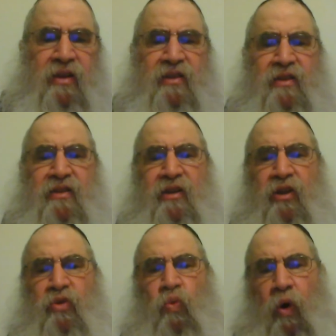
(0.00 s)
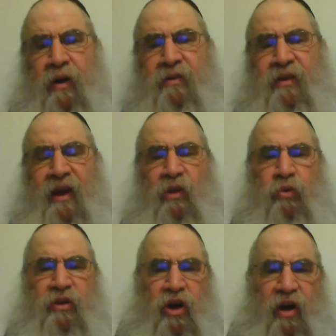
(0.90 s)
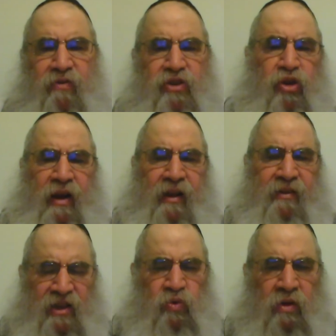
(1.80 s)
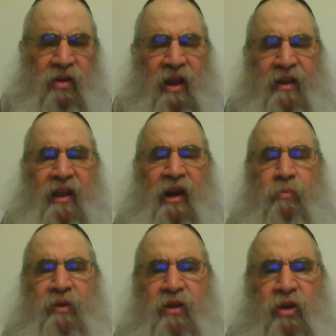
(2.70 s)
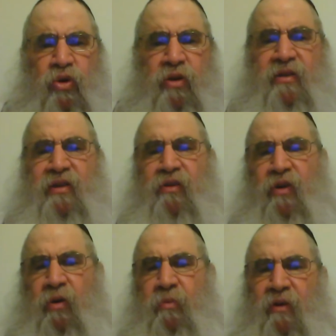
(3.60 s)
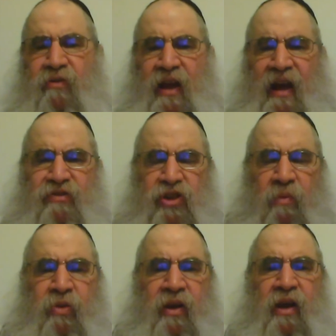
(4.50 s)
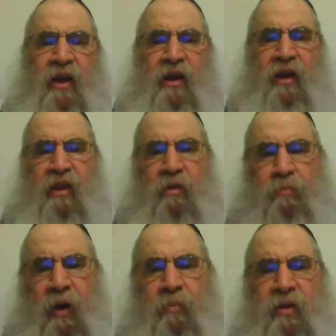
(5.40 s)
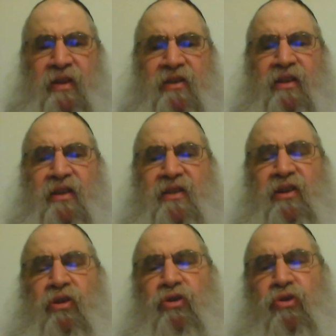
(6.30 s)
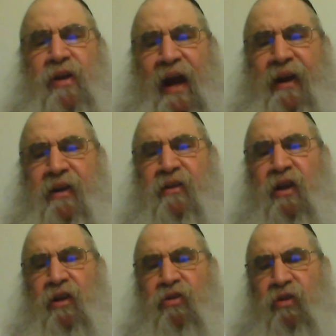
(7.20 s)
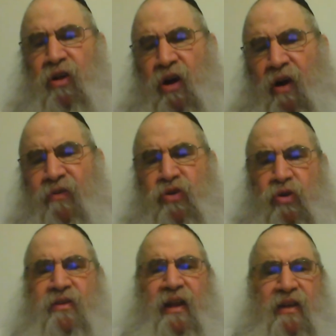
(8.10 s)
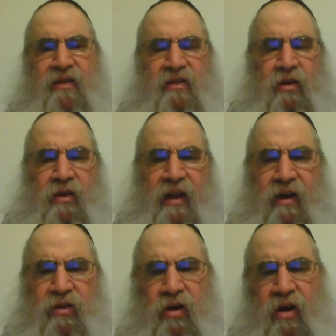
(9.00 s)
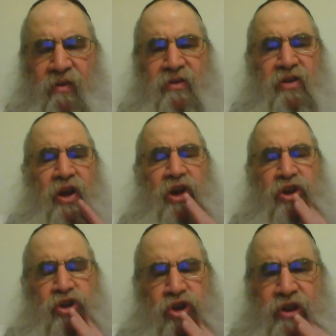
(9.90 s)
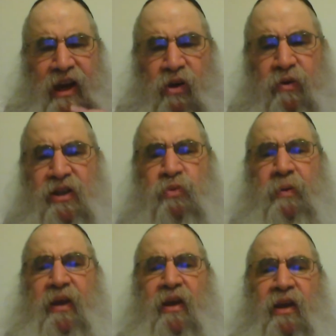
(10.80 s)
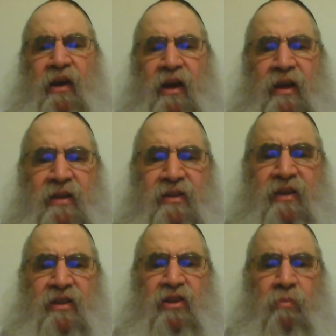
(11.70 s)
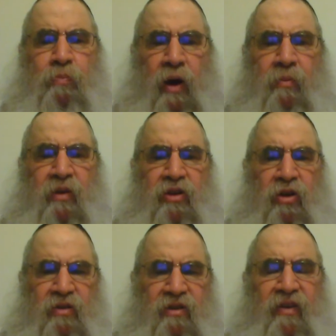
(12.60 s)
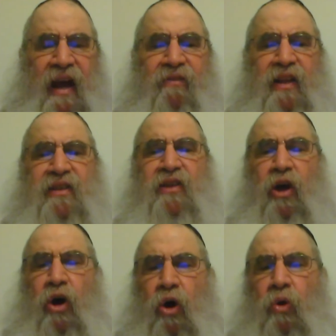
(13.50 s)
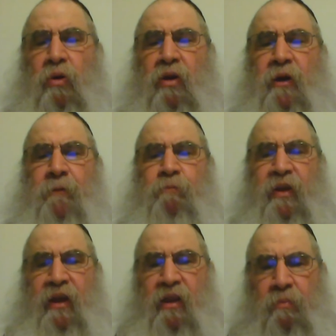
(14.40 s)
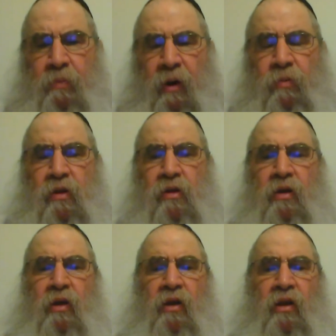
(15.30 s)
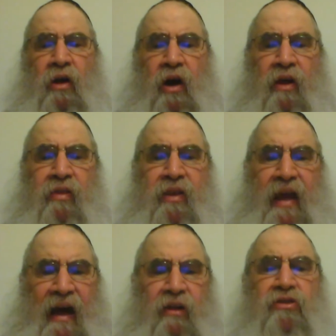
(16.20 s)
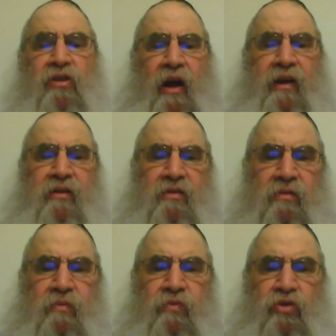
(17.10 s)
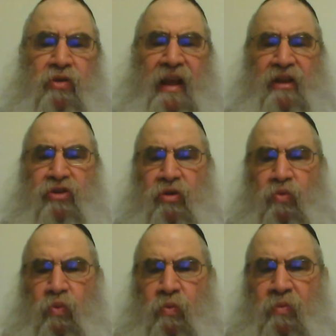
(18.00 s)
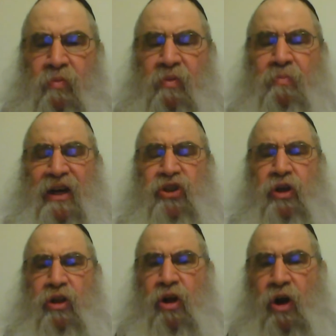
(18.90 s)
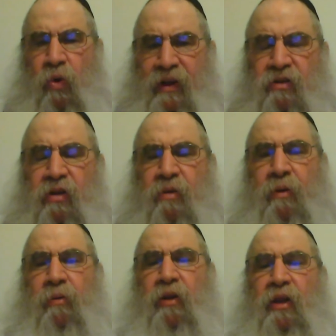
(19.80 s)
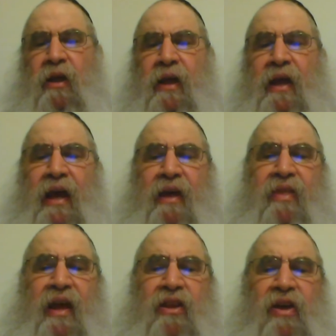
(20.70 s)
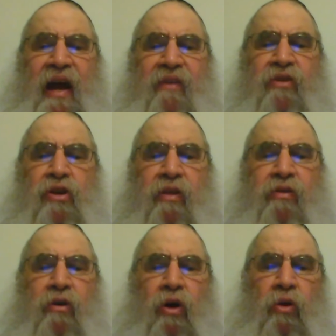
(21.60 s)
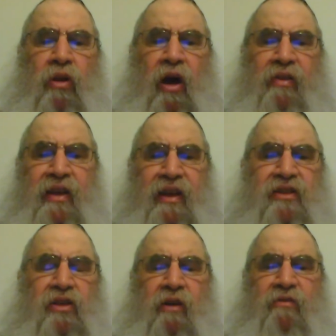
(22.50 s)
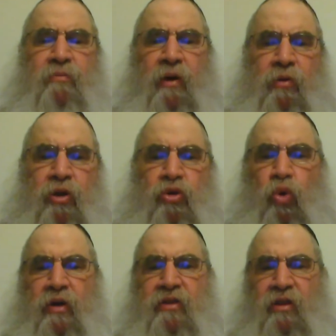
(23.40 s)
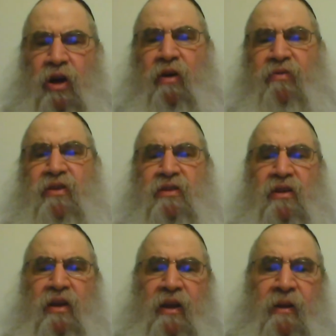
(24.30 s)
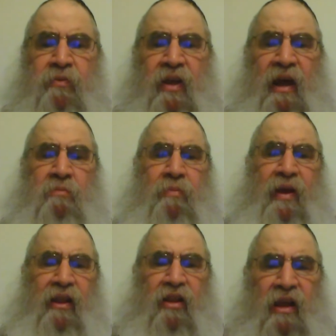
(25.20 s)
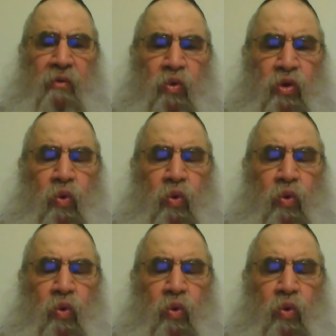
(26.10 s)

is considered one together with the chavis or not? That would be the nekudas hadvarim here. If you have something in the bubble, is it considered united to the chavis or it's not considered united to the chavis? So generally speaking, since the bubble, in other words, if you have, let's say, a hole in the bubble on the outside, so that could, mashke could go into the bubble, and then you have another hole on the inside of the bubble towards the chavis, and memela the